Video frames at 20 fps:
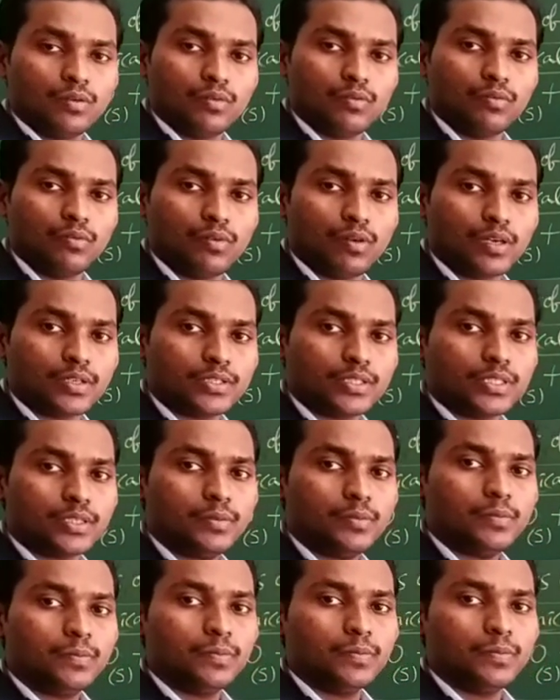
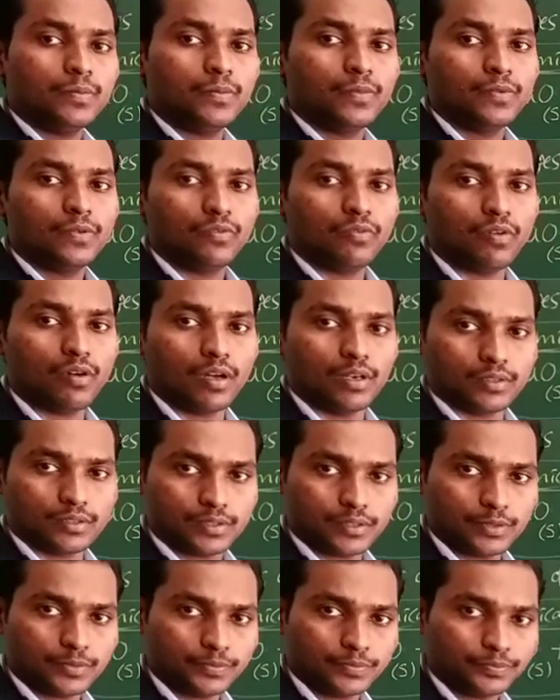washing walls
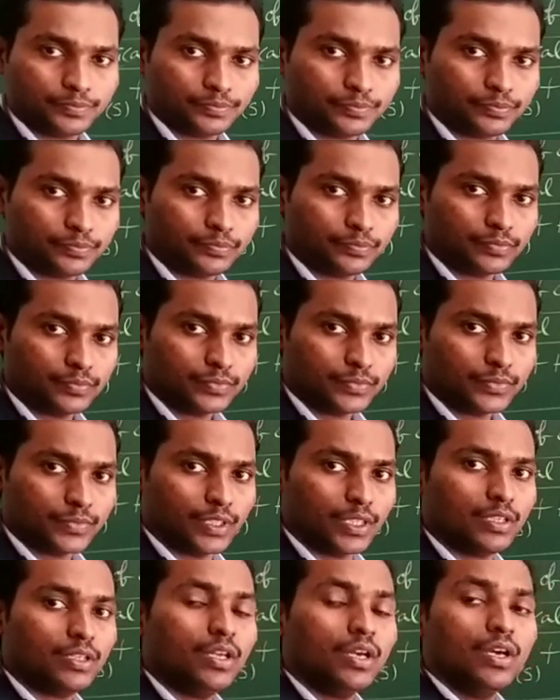
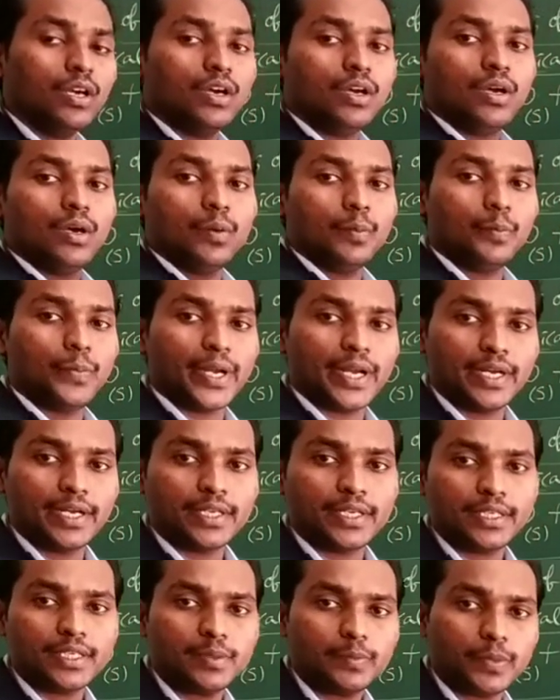or
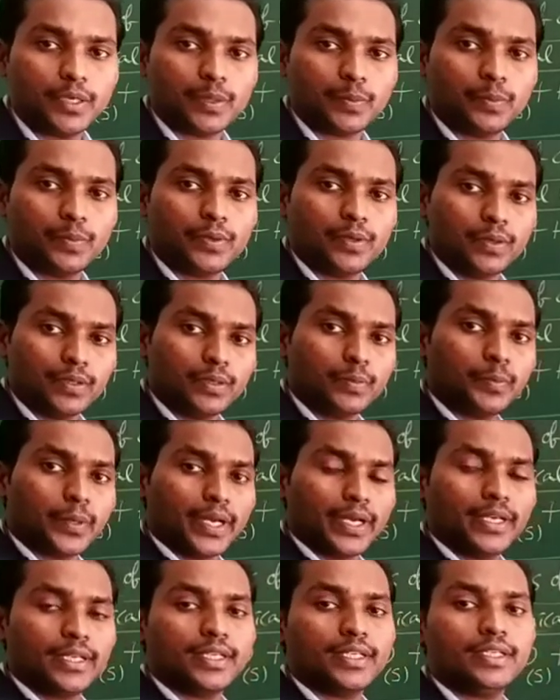painting. In
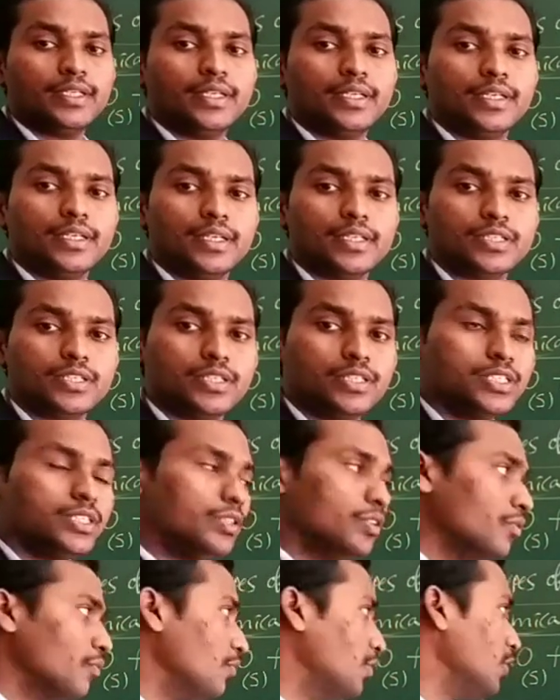painting
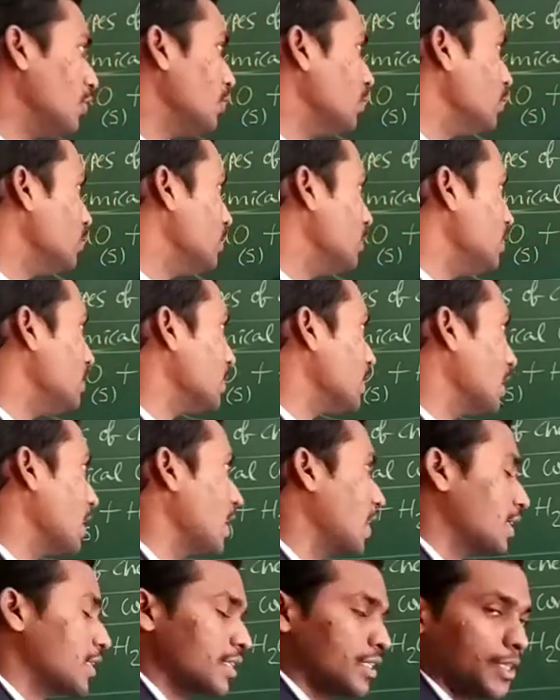industries we use this
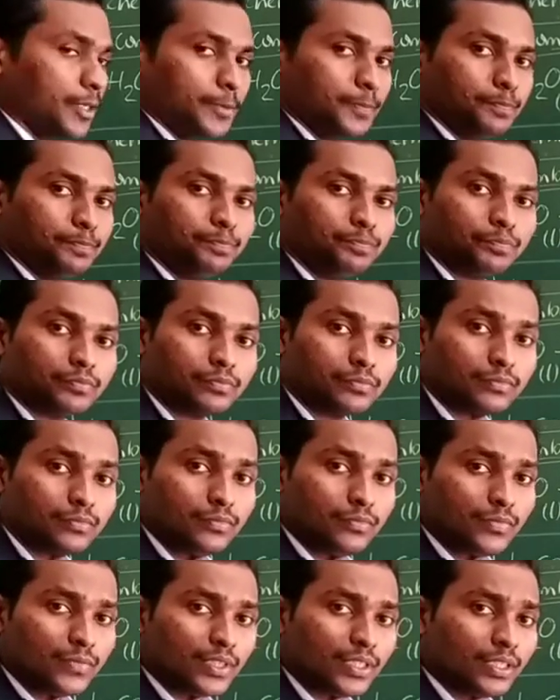reaction.
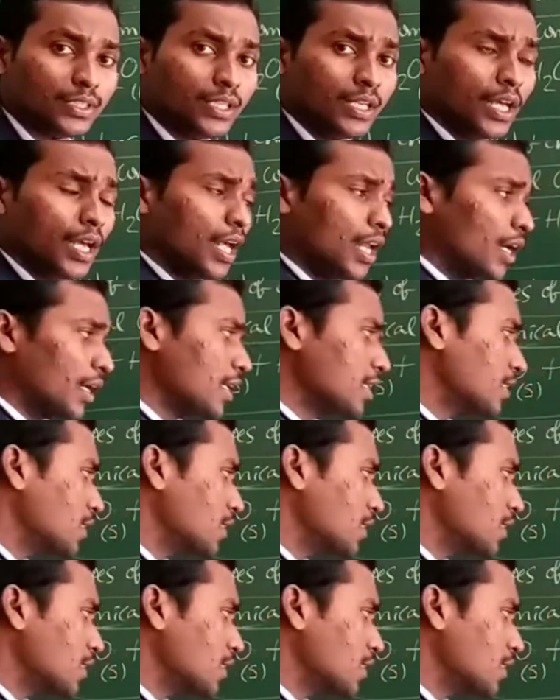Let us